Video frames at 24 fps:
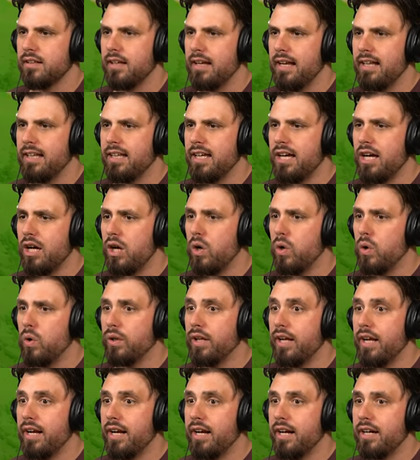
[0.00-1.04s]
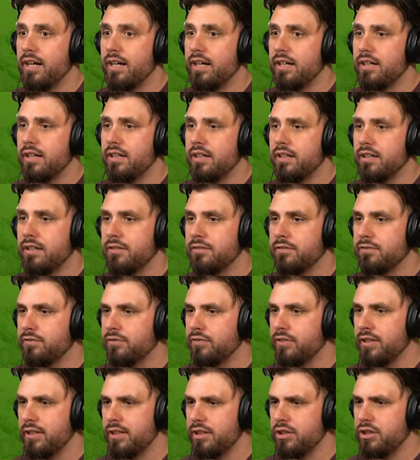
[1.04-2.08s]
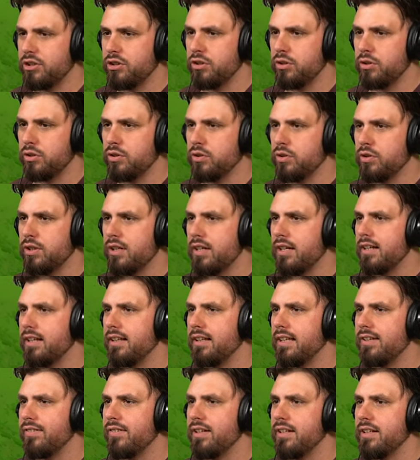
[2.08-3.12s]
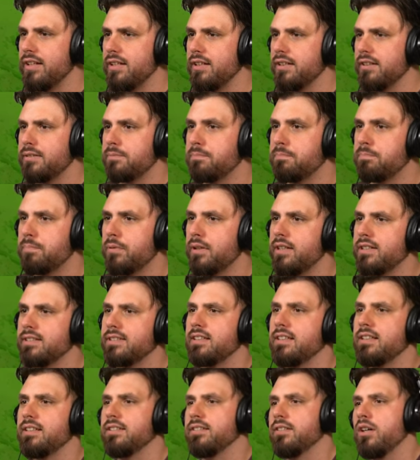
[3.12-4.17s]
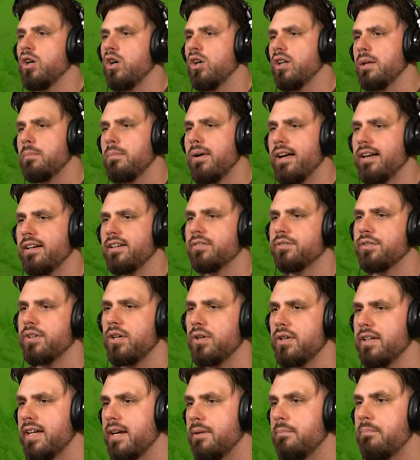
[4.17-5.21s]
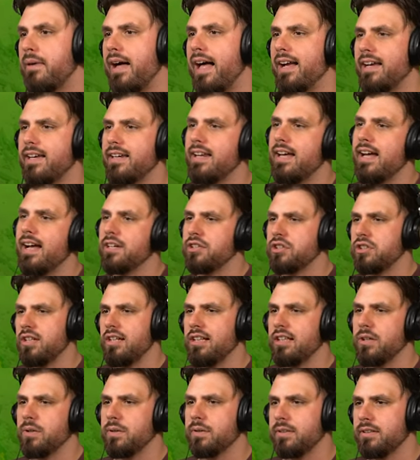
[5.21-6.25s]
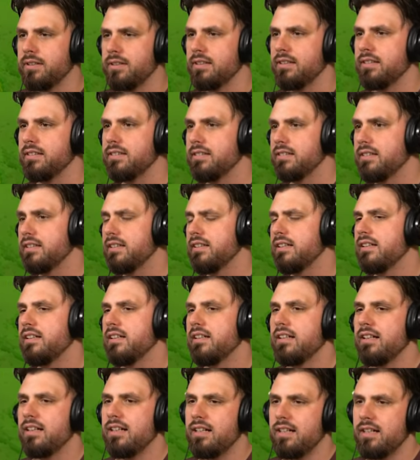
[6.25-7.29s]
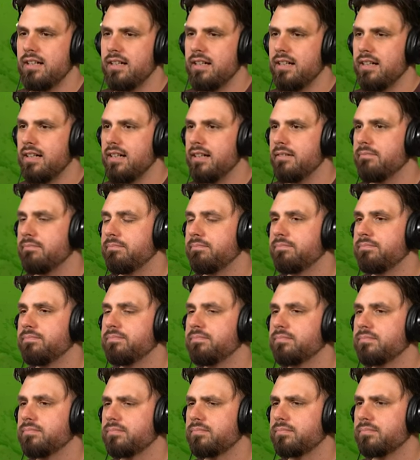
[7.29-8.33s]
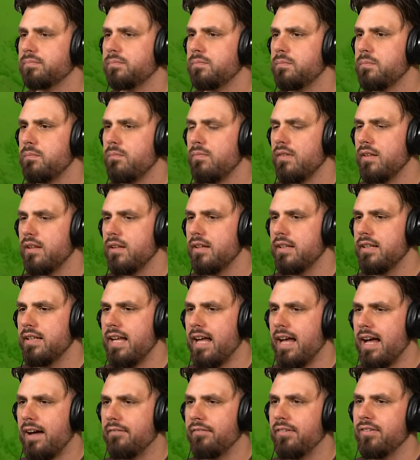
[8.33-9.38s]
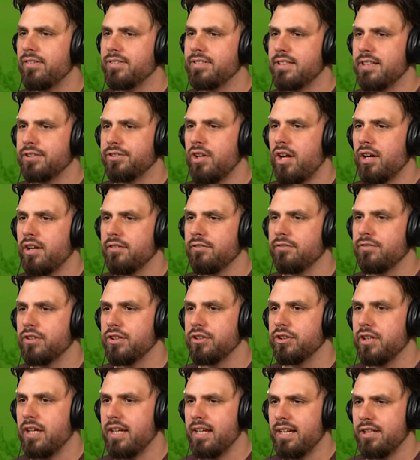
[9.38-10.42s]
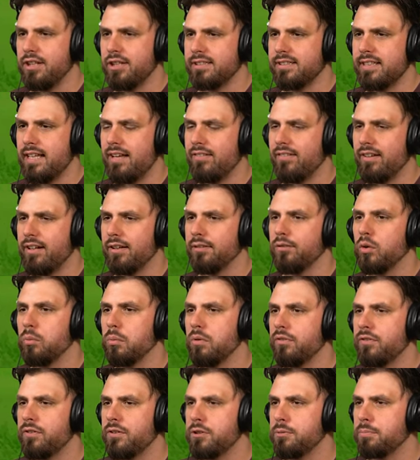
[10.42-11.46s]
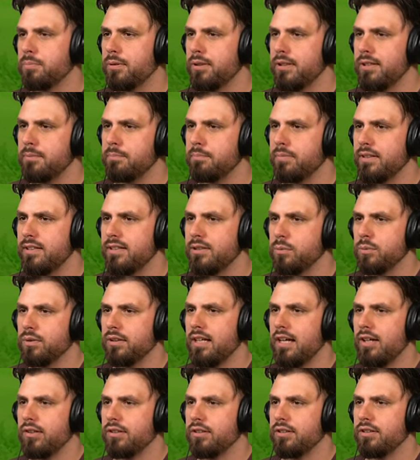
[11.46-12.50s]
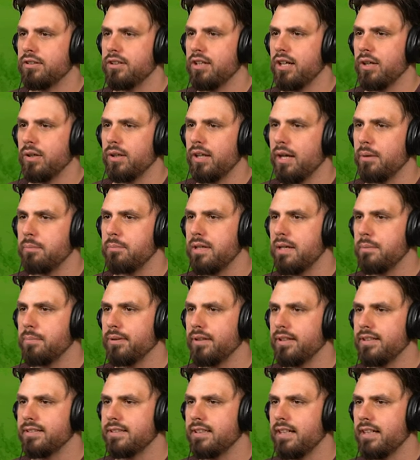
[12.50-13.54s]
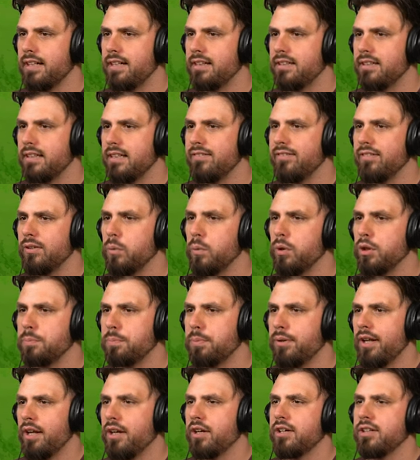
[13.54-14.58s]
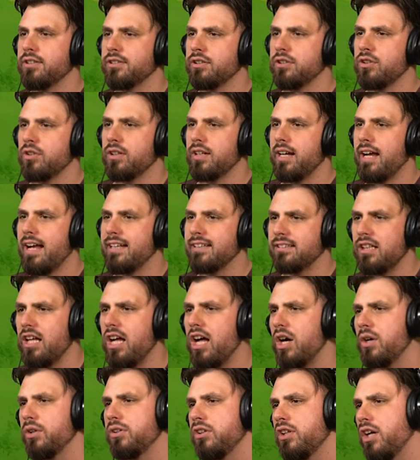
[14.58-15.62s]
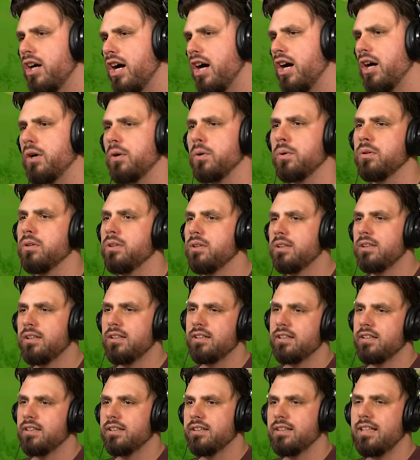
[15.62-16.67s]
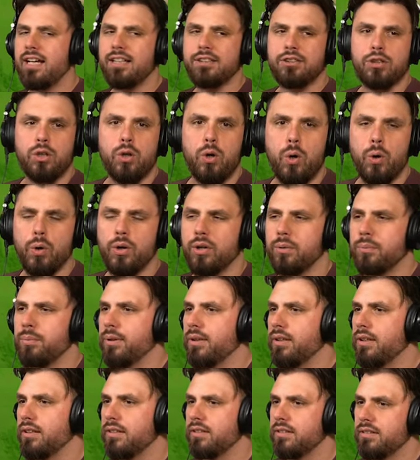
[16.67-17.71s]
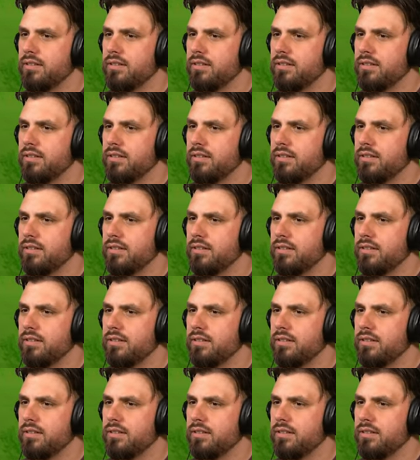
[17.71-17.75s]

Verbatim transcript: Hello there, fridge. You're a living person. Holy macaroni. I'm back in action. Hello, Earl. Uh, yeah, I've never seen a talking fridge. Can I just have like a normal fridge, please, without, you know, like people inside it? Evil witch put a curse on your castle? Oh no! That's horrible!